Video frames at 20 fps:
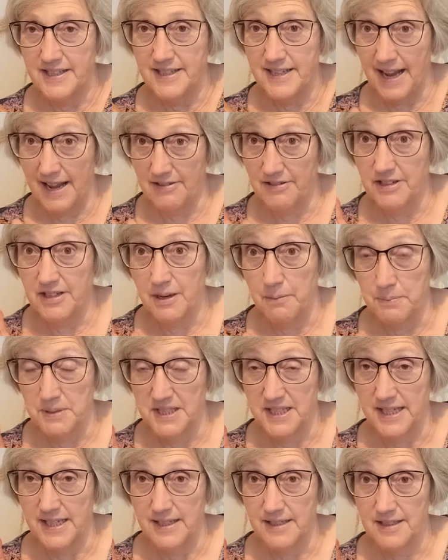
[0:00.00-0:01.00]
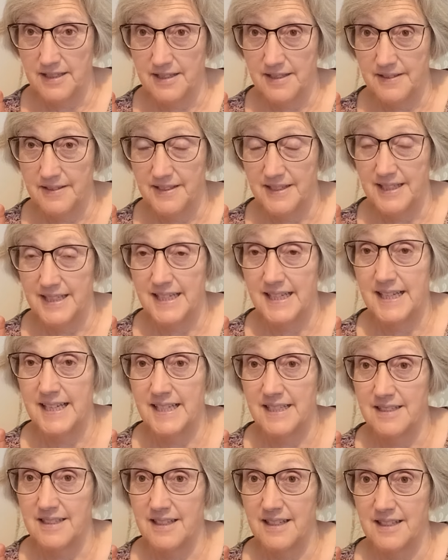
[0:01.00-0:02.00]
down at number six
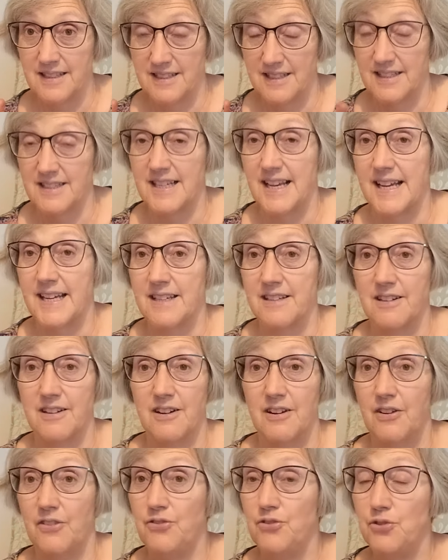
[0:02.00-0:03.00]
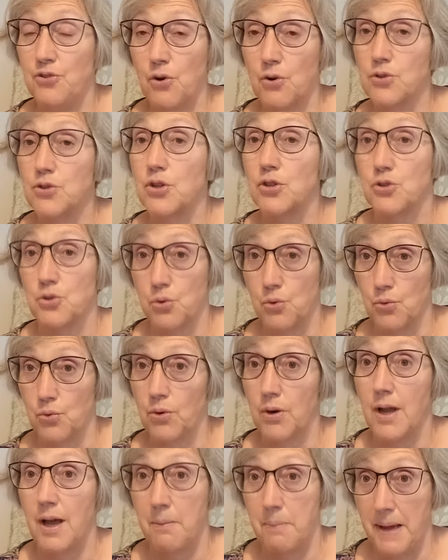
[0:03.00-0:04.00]
is, as I say, not at
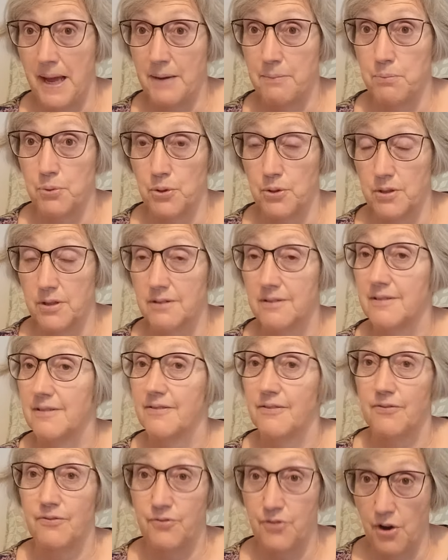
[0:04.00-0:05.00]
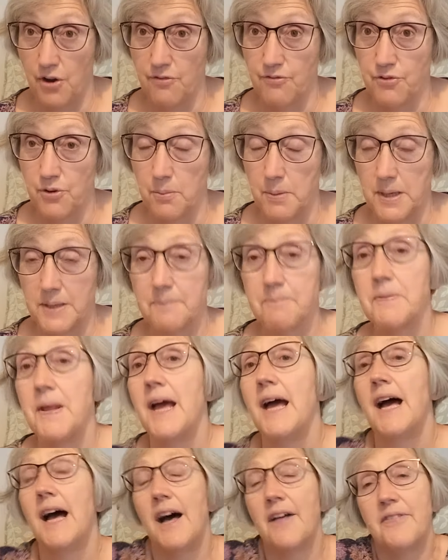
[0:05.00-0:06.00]
all a bad book. Far from it.
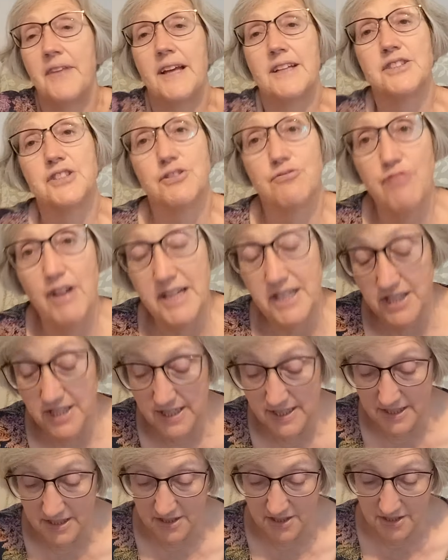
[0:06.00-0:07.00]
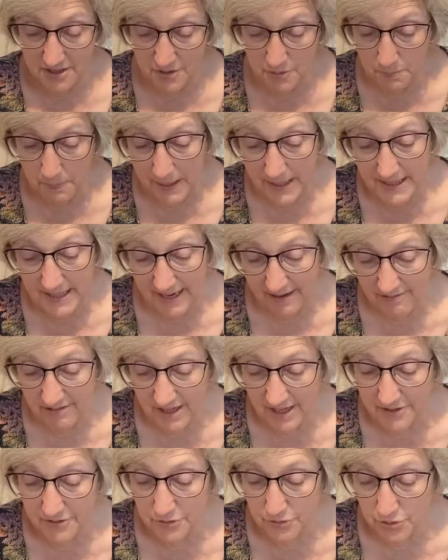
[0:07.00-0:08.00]
And that's The Rachel Incident by
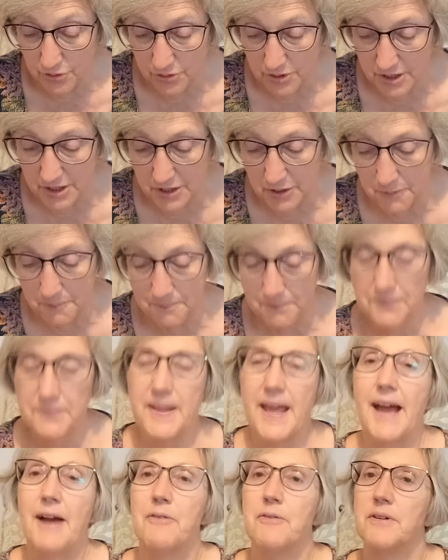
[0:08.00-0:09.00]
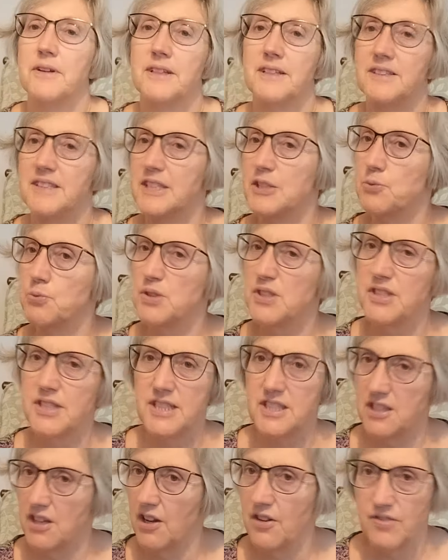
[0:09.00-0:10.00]
Caroline O'Donoghue. Now, this was
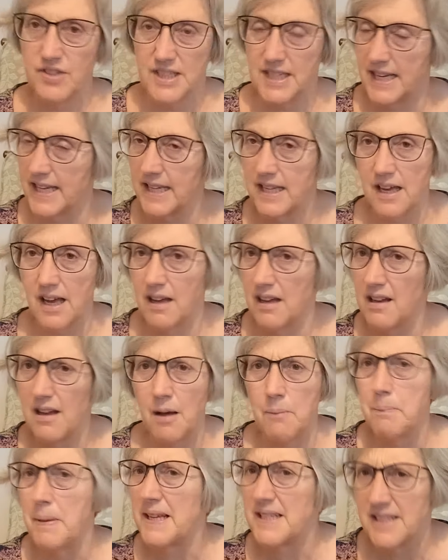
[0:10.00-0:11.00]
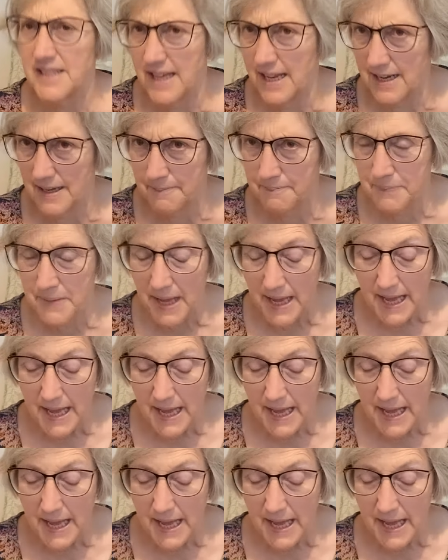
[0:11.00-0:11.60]
deservedly a bestseller.